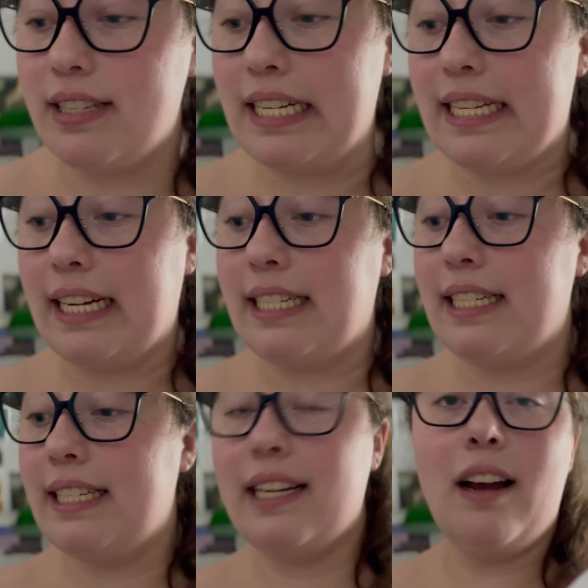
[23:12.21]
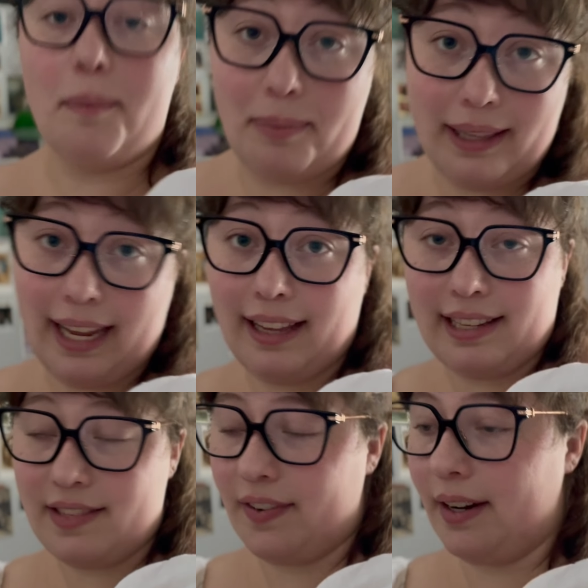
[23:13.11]
because I did not plan
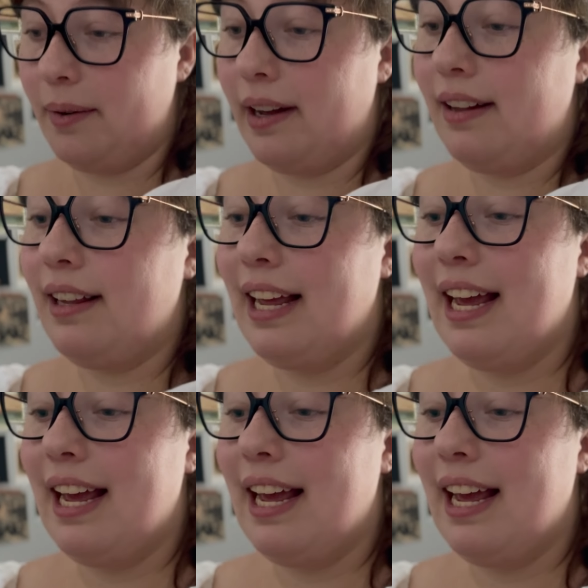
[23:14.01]
this very well,